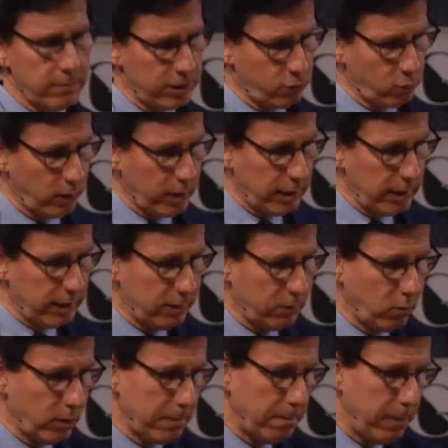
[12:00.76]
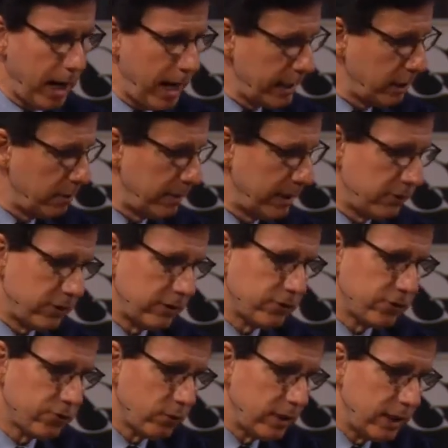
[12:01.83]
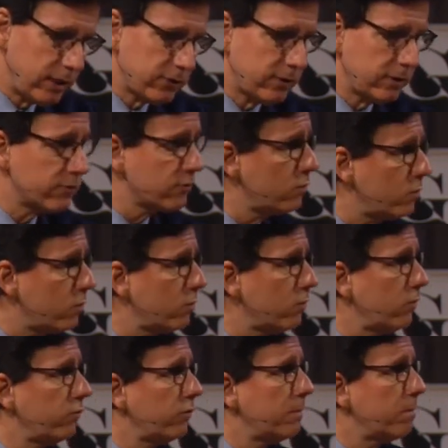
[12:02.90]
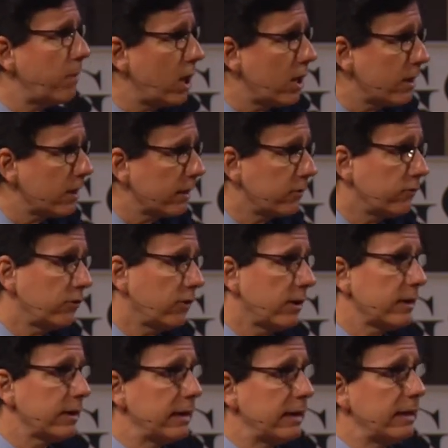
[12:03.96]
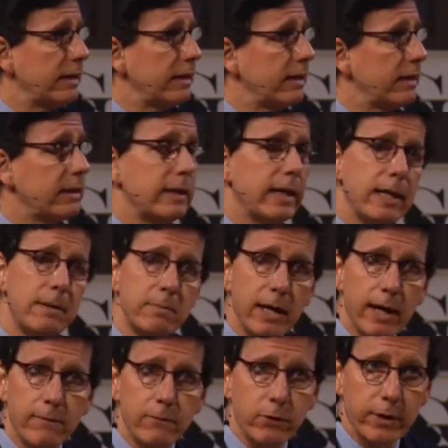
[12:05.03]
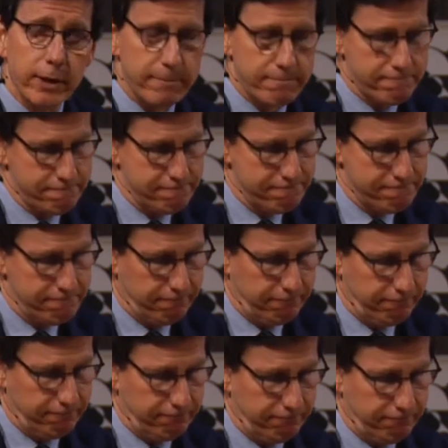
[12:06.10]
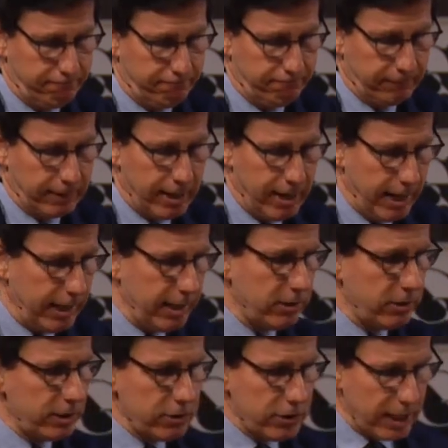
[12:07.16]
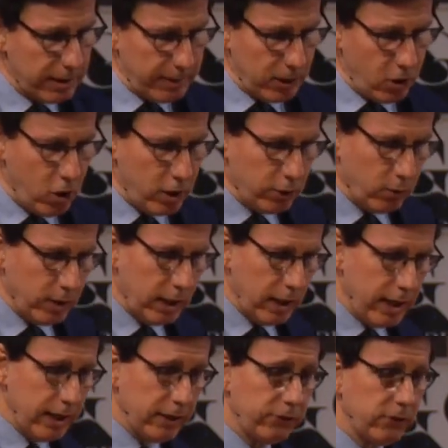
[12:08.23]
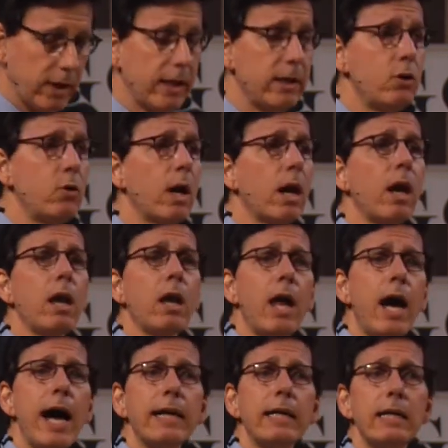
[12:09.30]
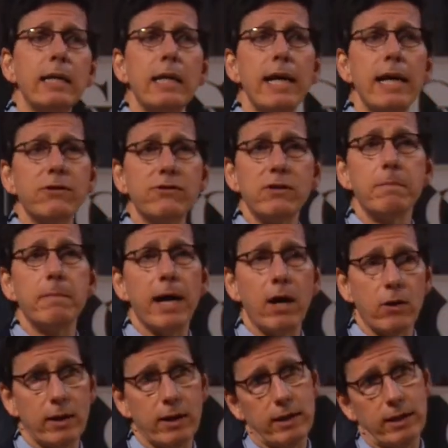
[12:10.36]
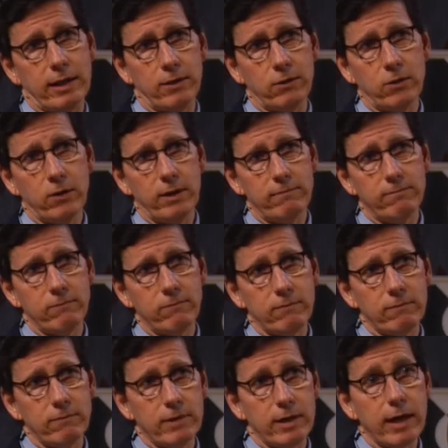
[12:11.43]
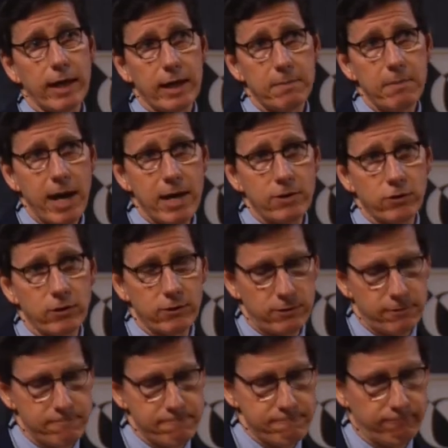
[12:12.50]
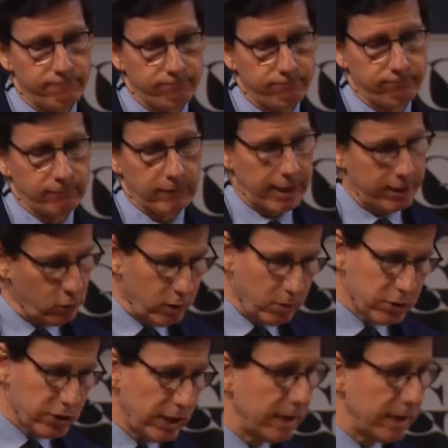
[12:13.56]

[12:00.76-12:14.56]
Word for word: between where monuments and streets and schools and parks are named after him. And it didn't take me long to realize that I knew a lot less about Khalil than I had imagined. I knew he was